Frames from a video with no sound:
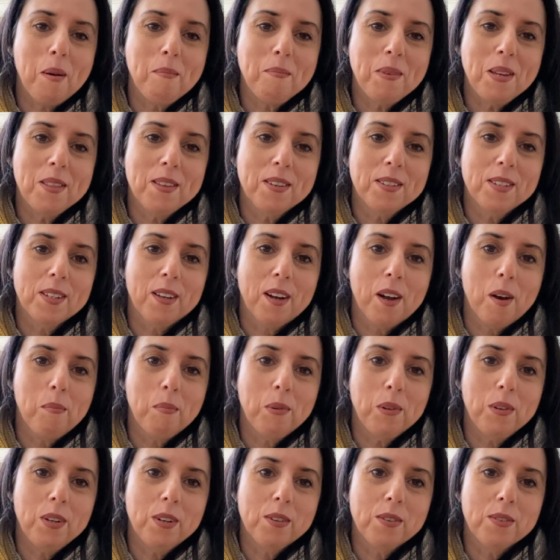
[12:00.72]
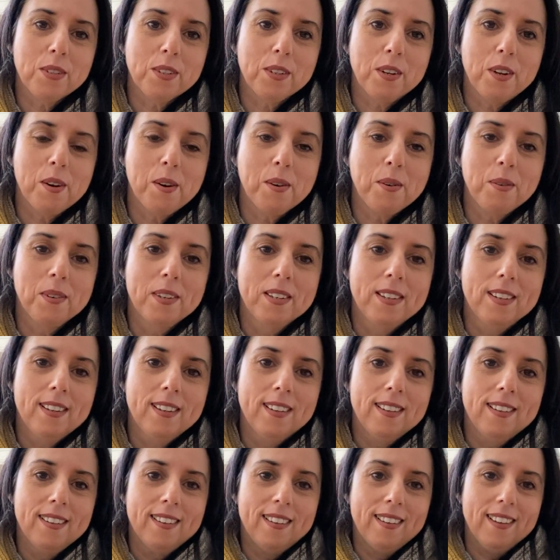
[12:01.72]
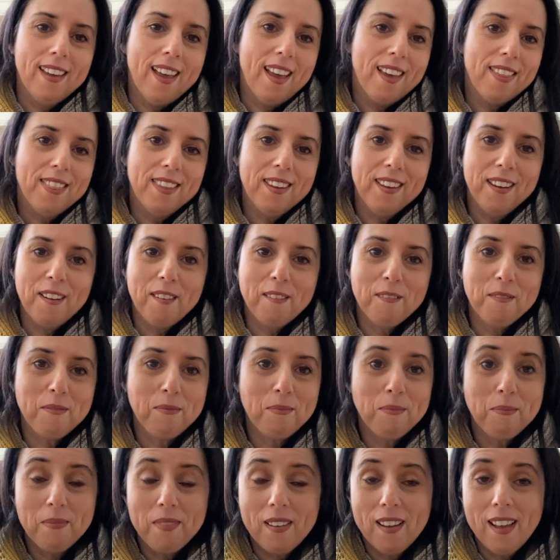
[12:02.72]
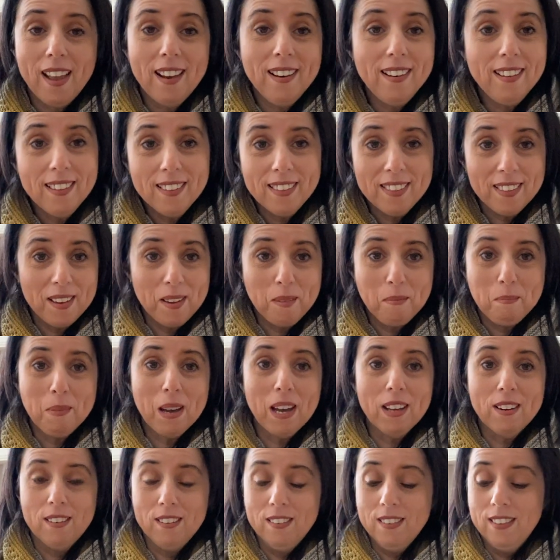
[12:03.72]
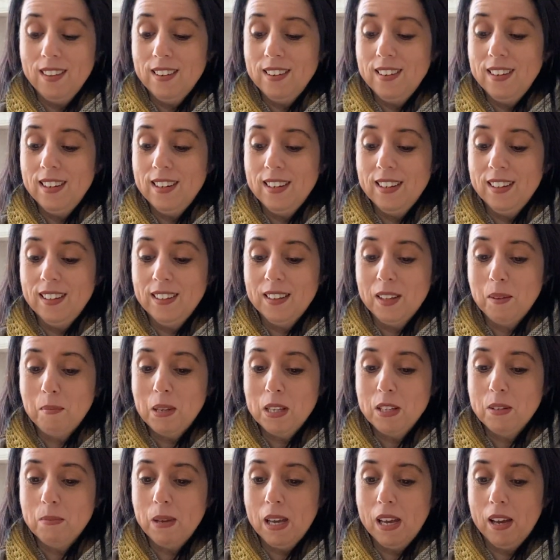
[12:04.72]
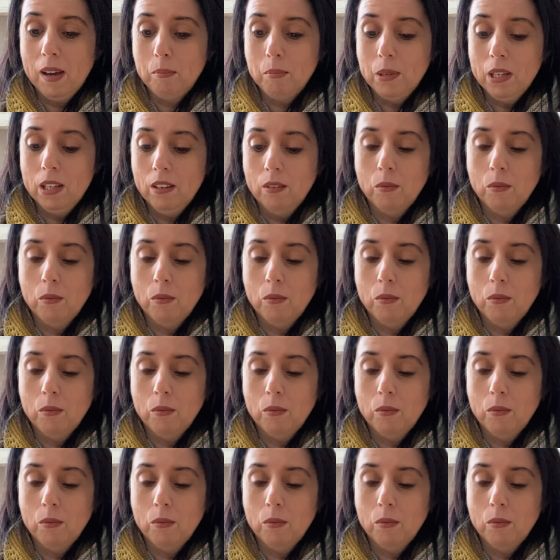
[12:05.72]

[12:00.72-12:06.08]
me this a couple of years ago. Can't think of anything better than knitting that makes me happy.